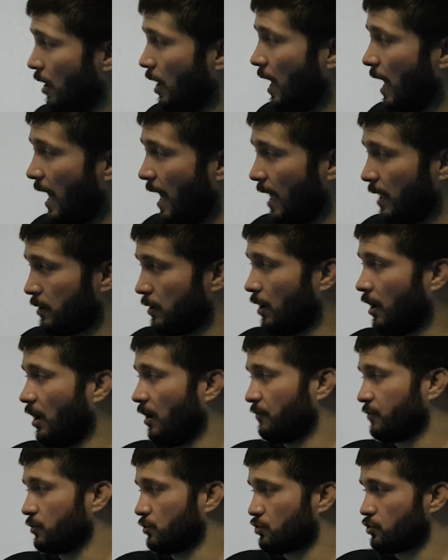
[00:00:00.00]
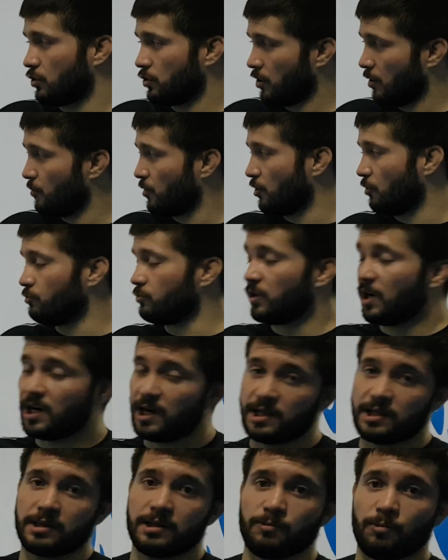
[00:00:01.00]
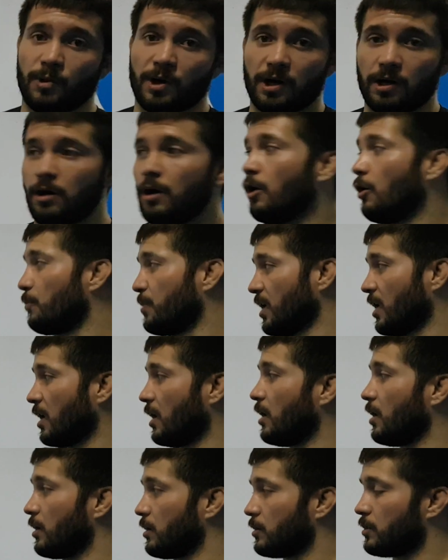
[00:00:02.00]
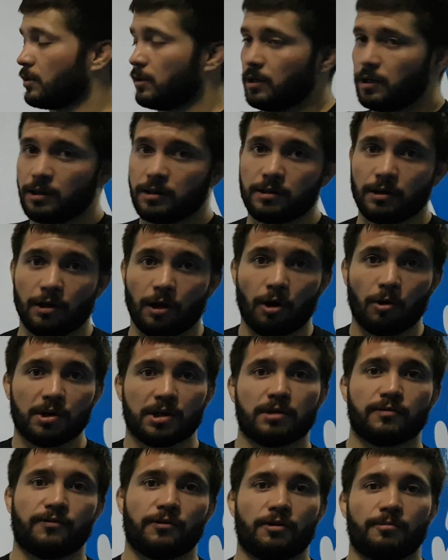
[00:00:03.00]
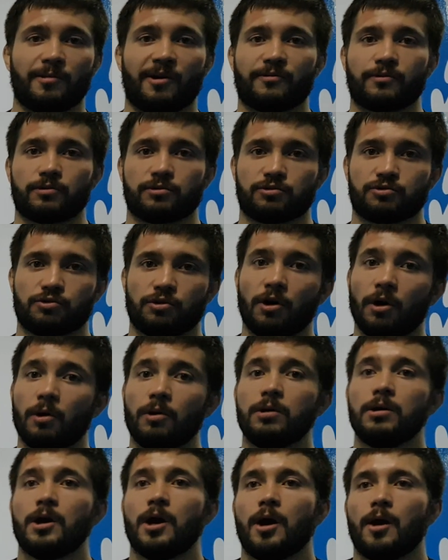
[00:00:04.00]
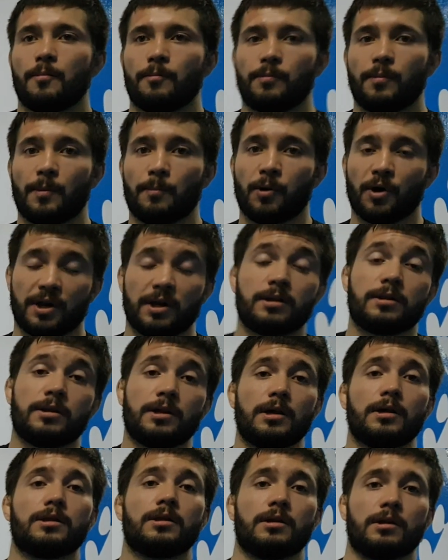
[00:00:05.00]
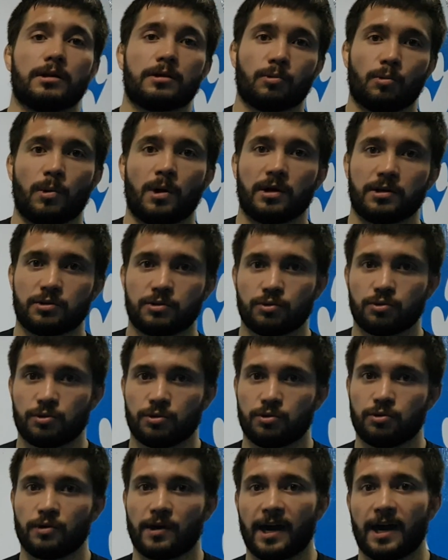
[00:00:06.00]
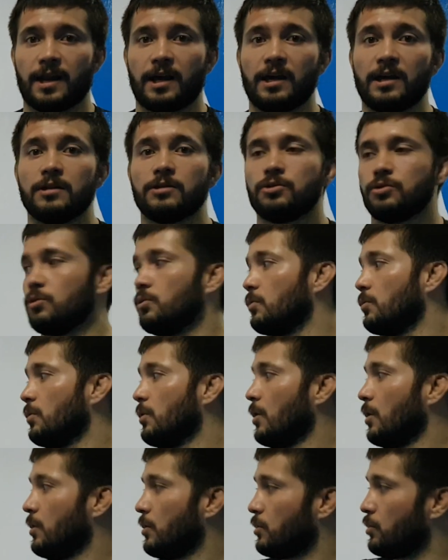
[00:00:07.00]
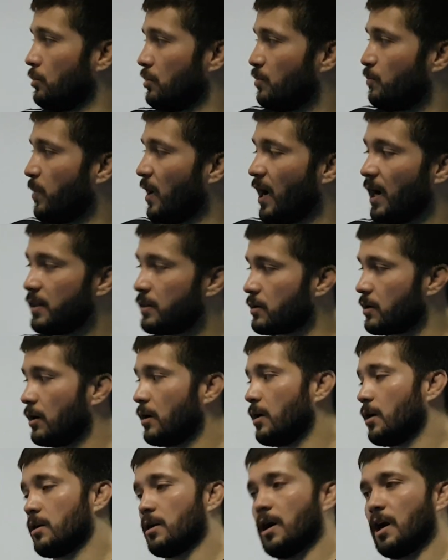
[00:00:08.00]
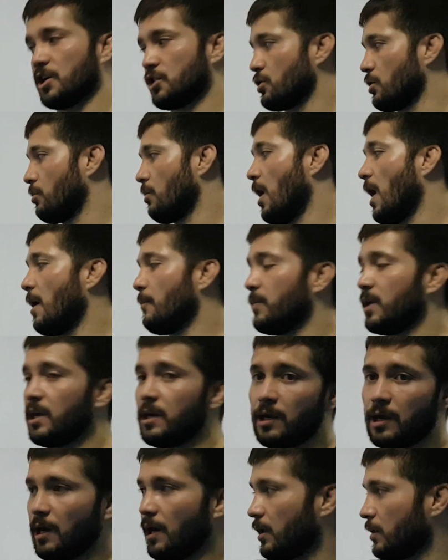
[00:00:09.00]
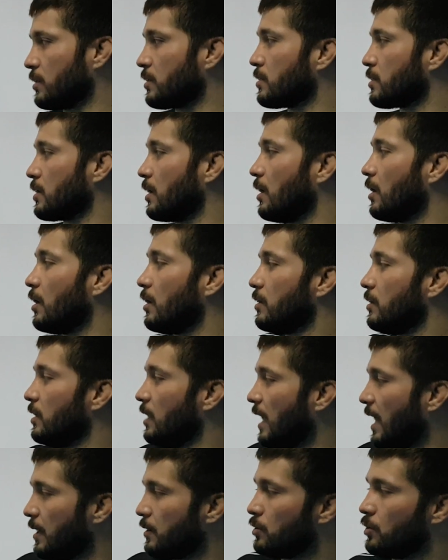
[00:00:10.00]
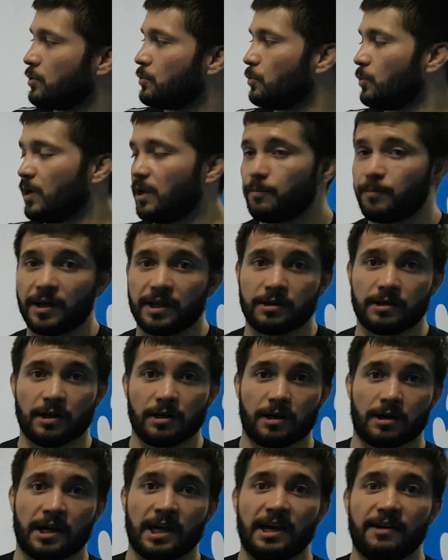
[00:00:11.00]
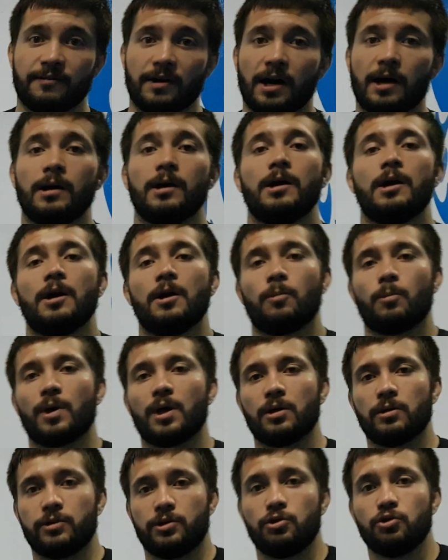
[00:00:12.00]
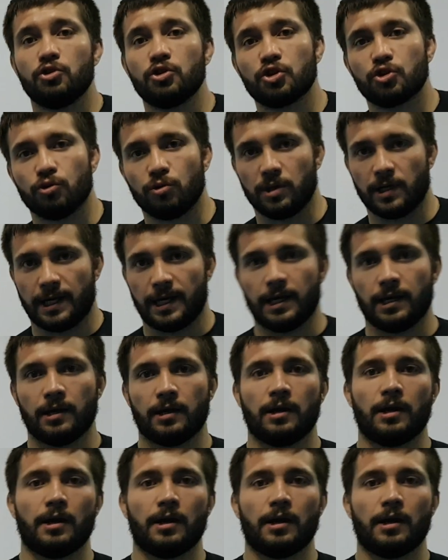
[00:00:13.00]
As of control number 1, well, open guard is the lowest form of control, but it's the easiest one to get into. So spider guard, Ashigorami, X guard, lasso and whip, and De La Riva will usually